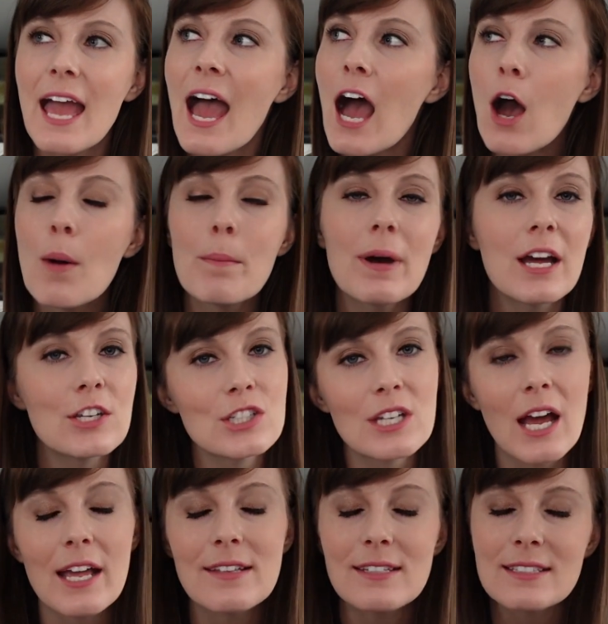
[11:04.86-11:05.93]
How much
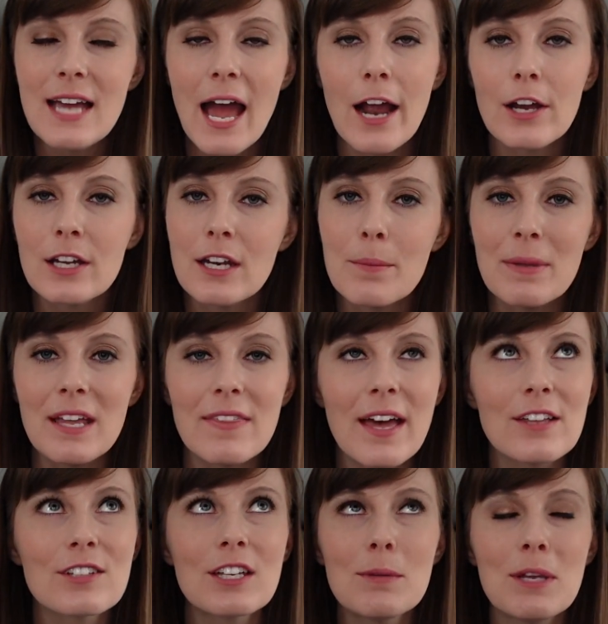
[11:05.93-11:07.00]
is a tire gonna be?
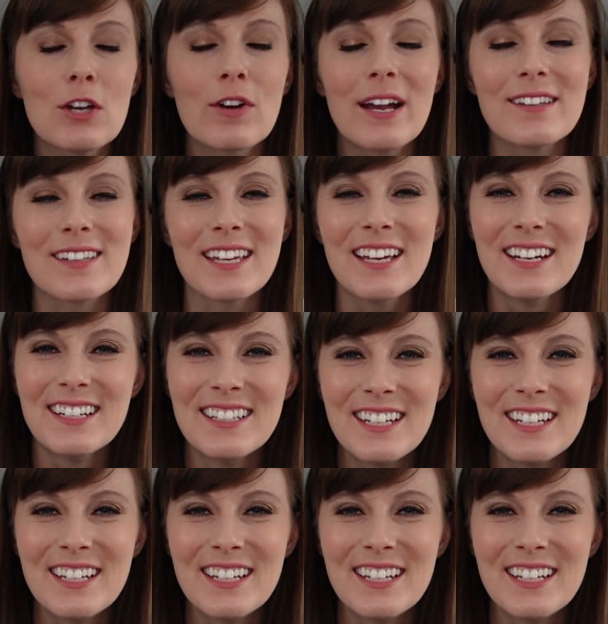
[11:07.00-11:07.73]
That's gonna be crazy.